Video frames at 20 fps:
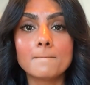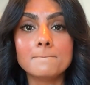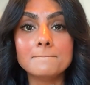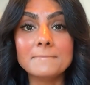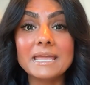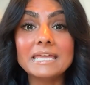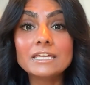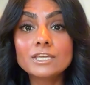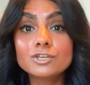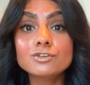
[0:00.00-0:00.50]

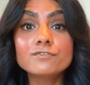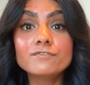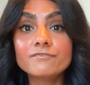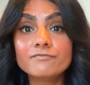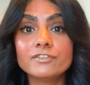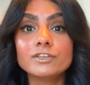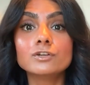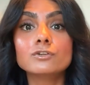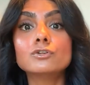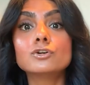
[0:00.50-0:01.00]
make you
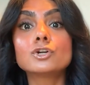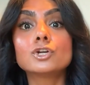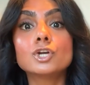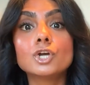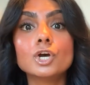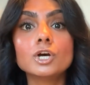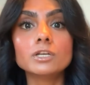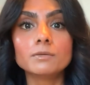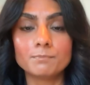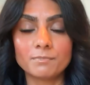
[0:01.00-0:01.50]
feel
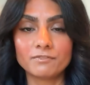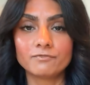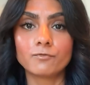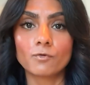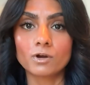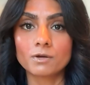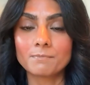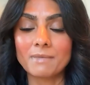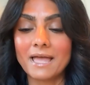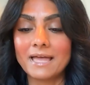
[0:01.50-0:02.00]
good
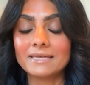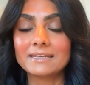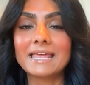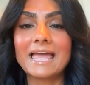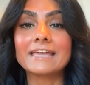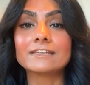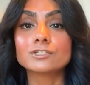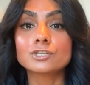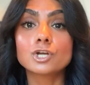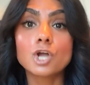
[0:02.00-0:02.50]
before bed
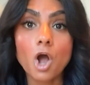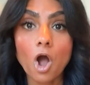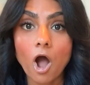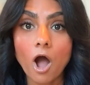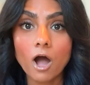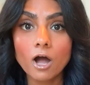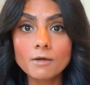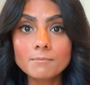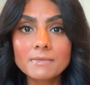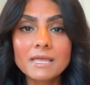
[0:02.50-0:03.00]
and
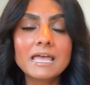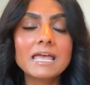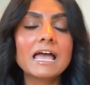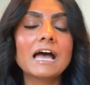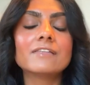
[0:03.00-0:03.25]
calm.